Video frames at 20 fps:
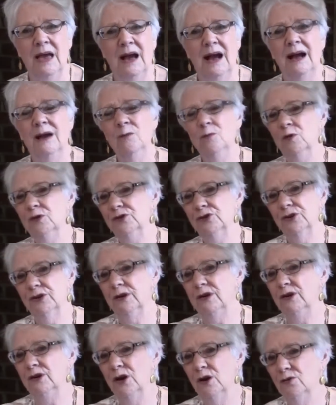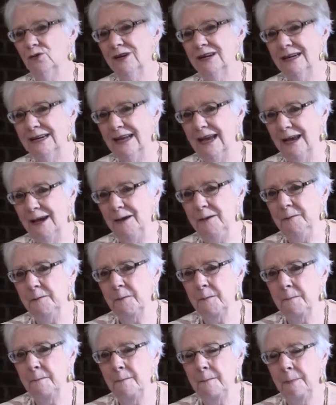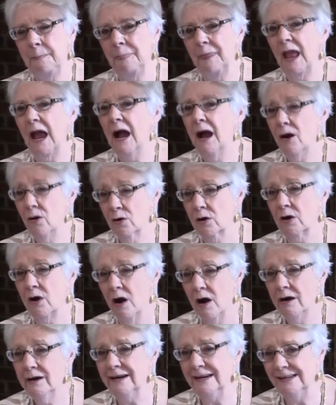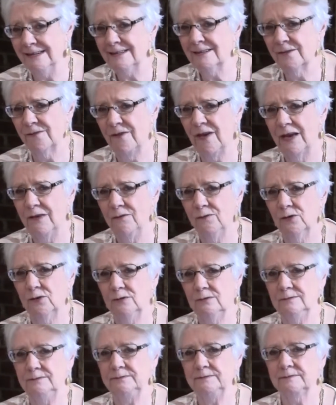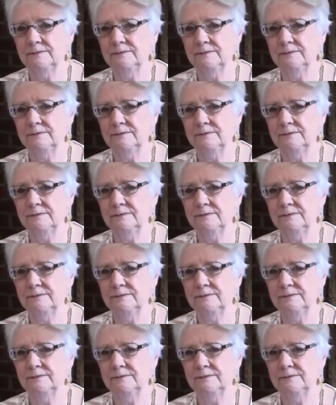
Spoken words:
I want you to know today, our God is faithful.